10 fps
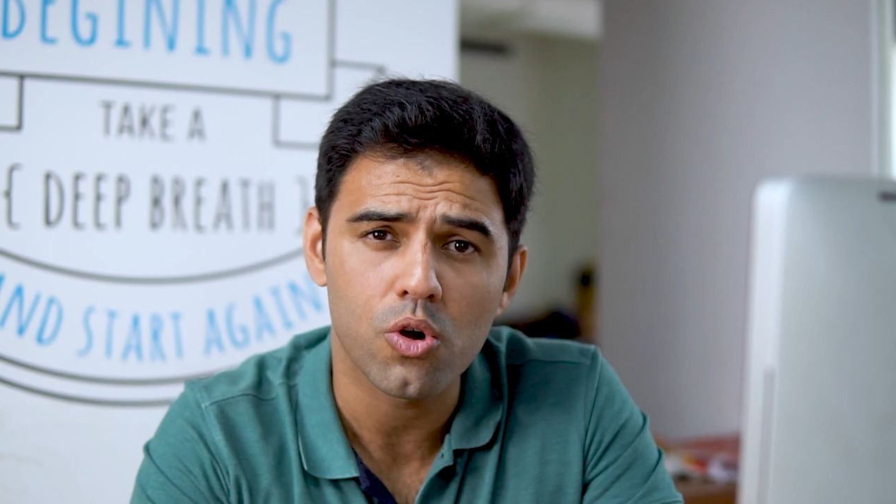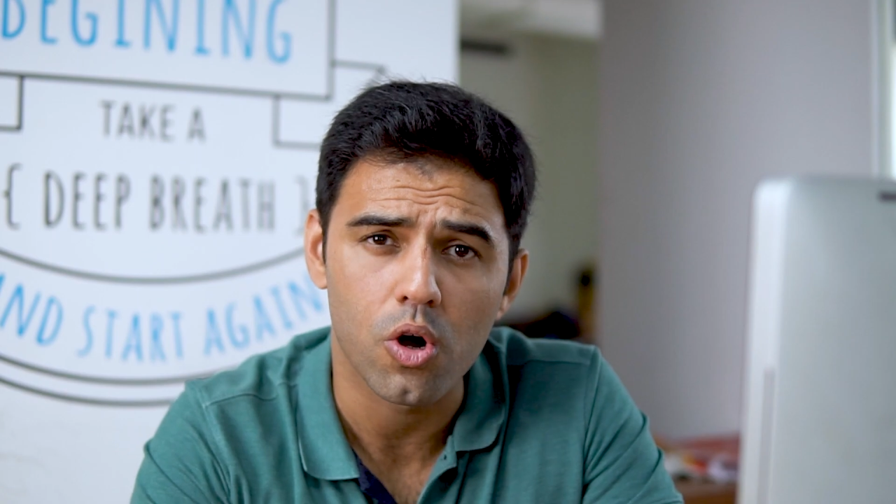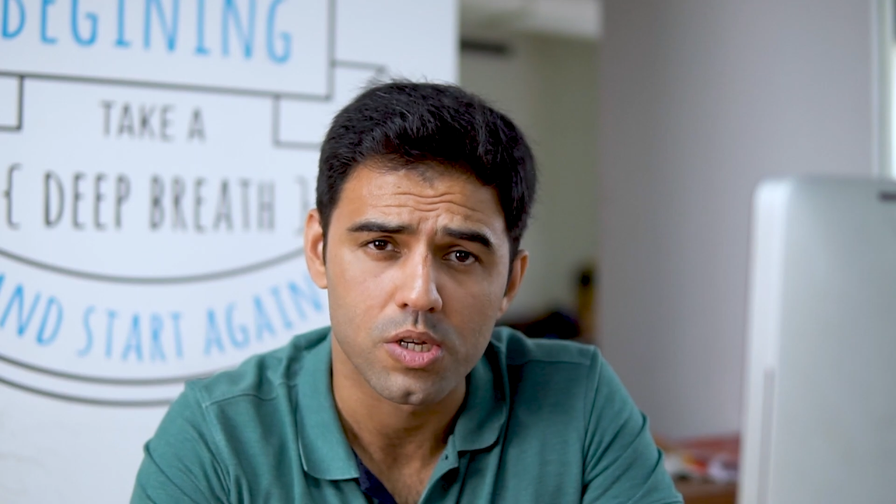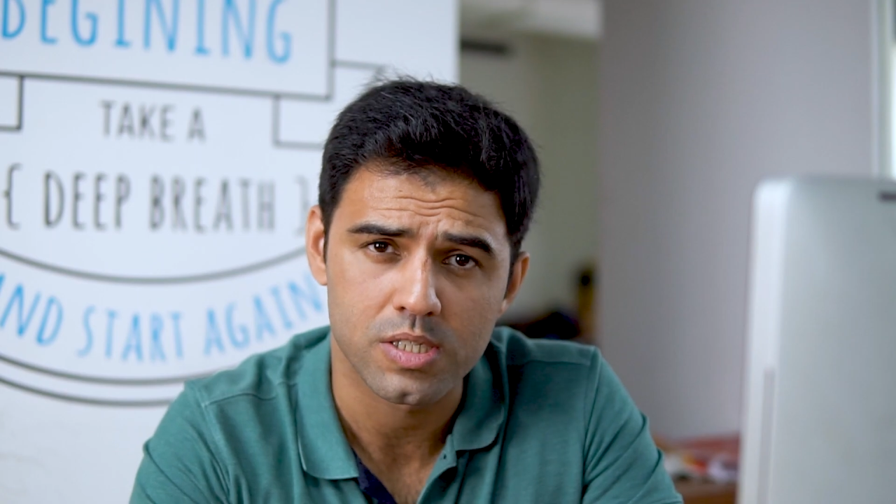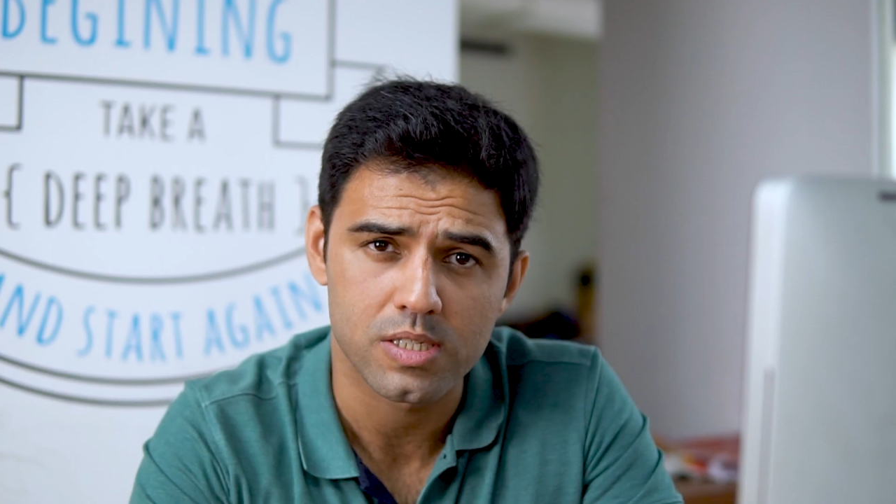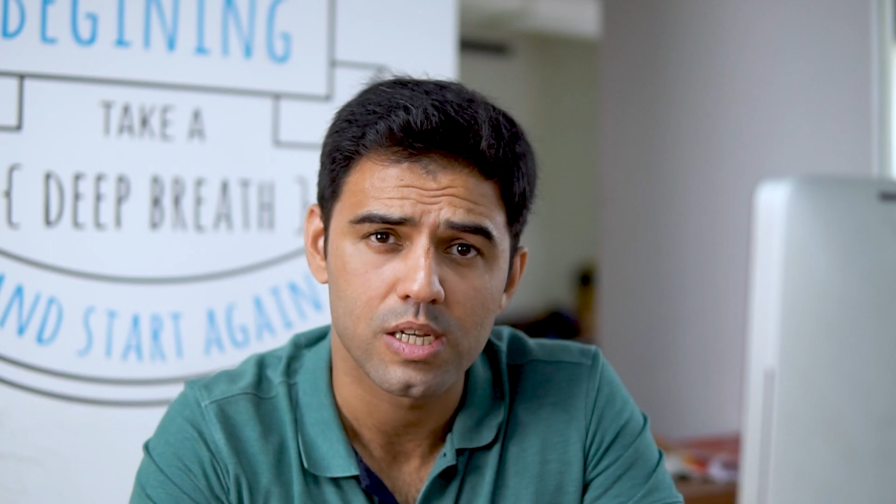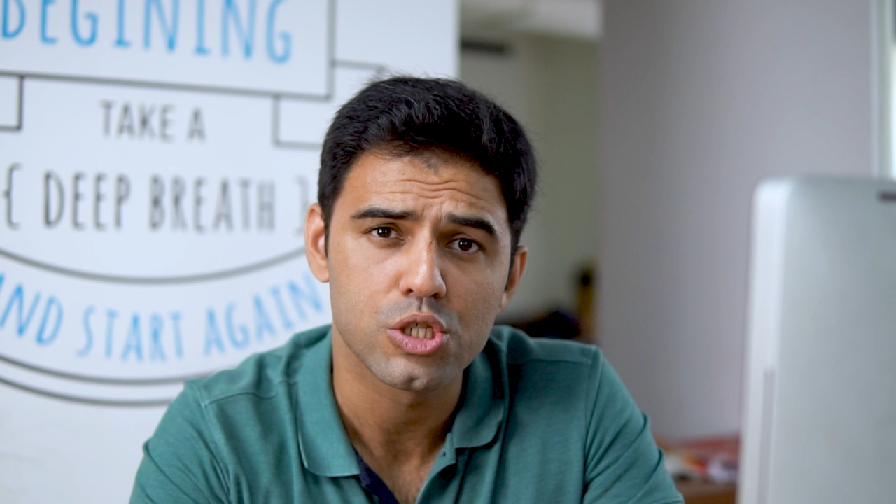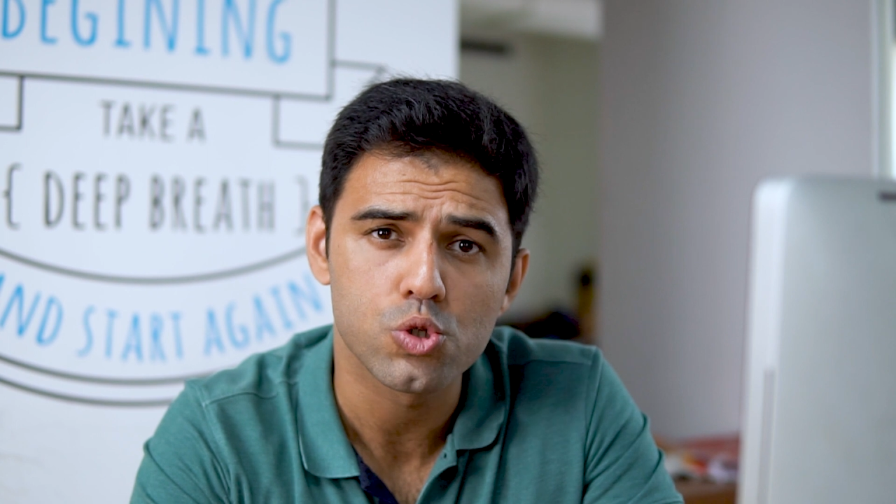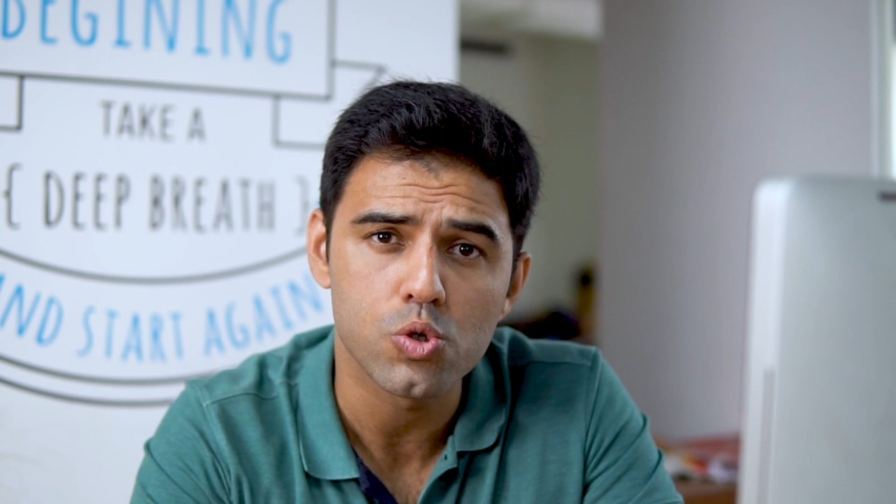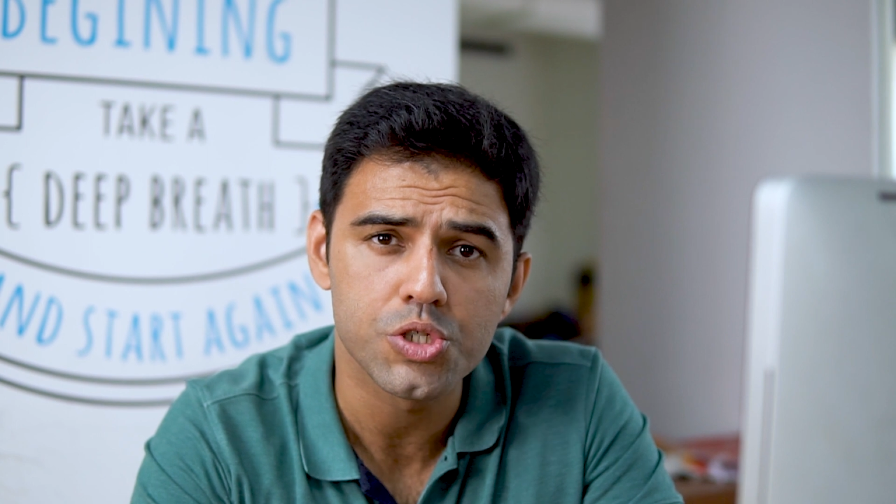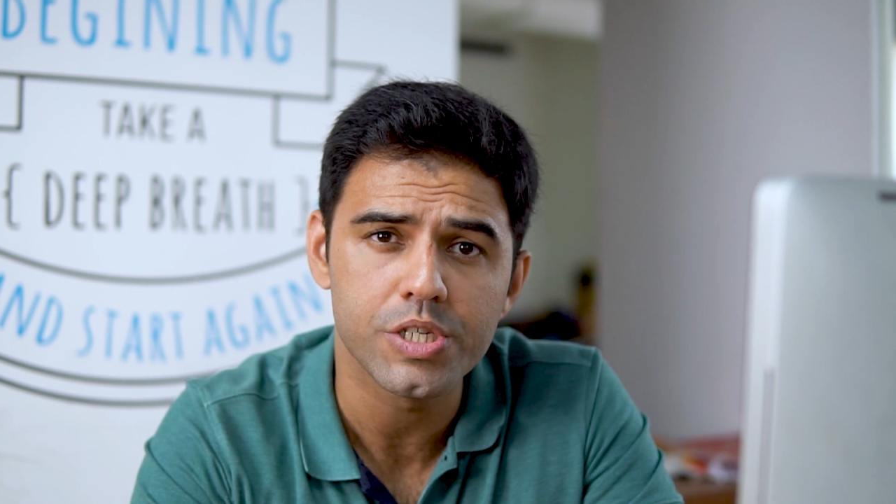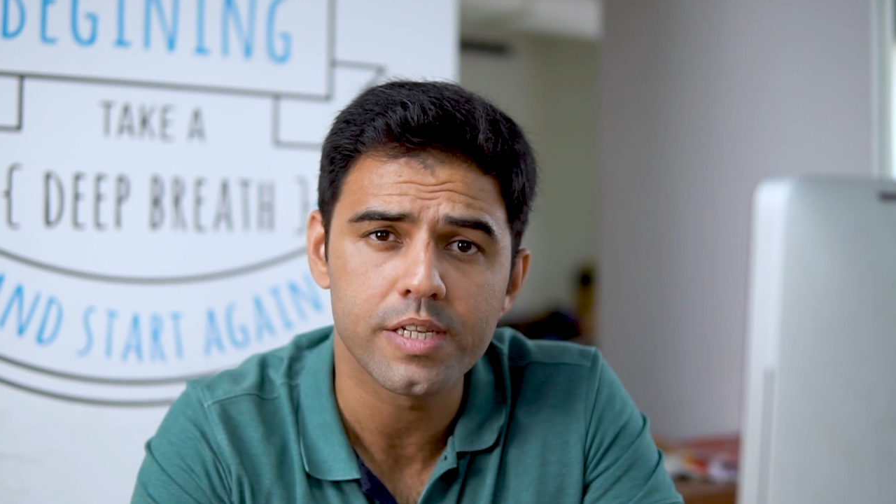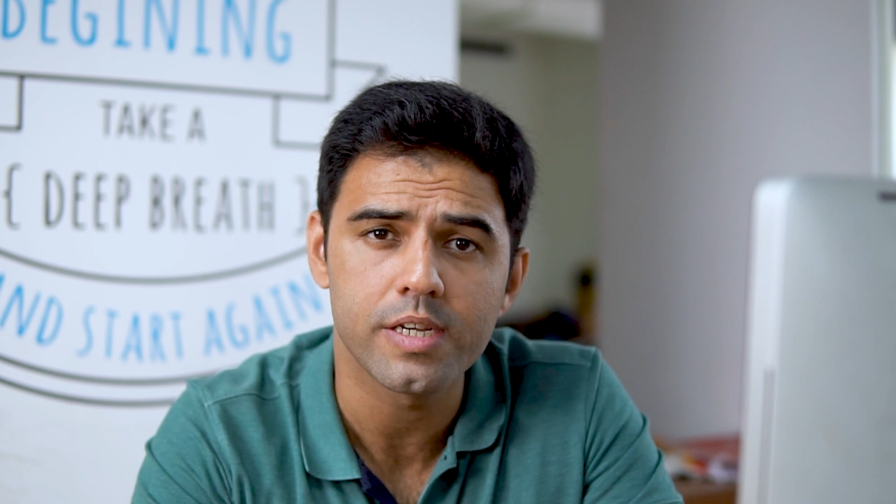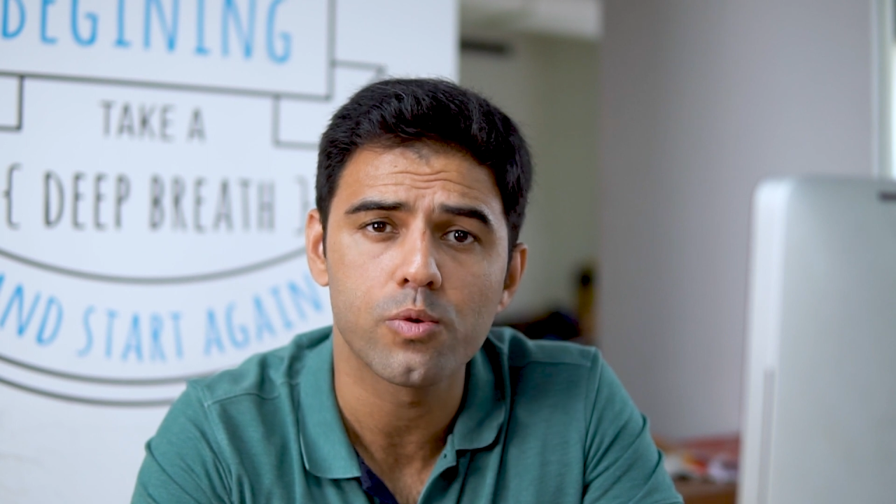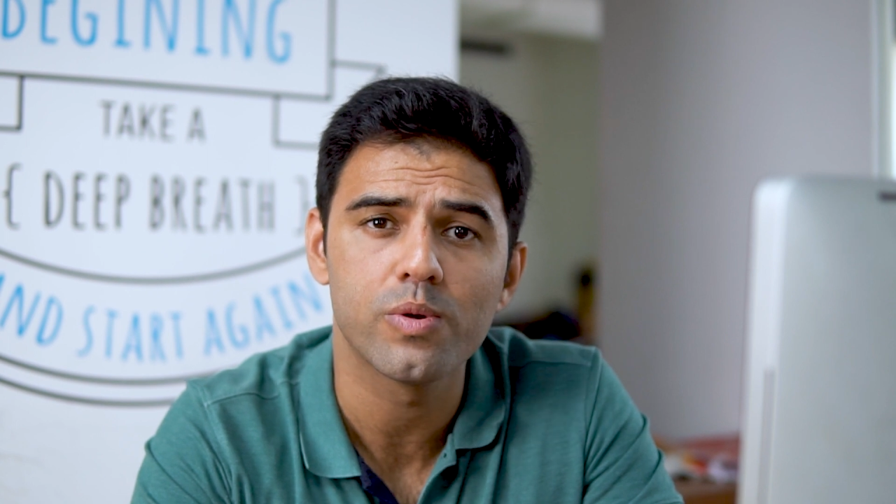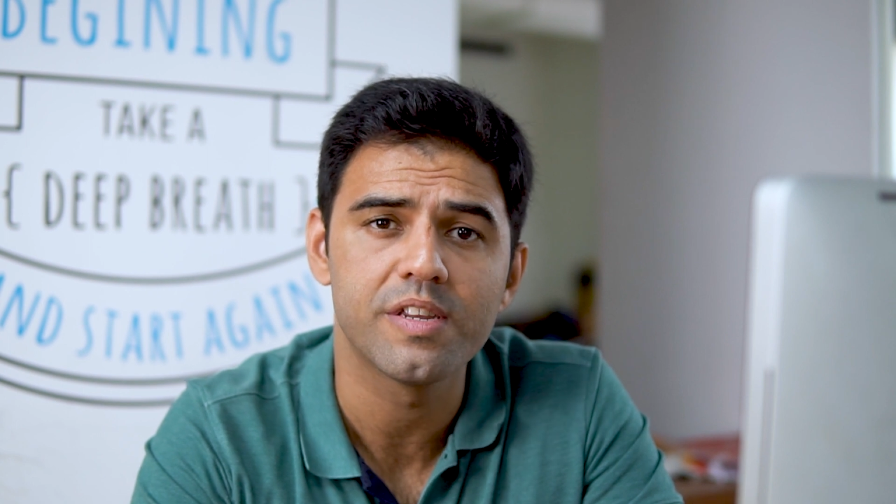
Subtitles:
costs associated with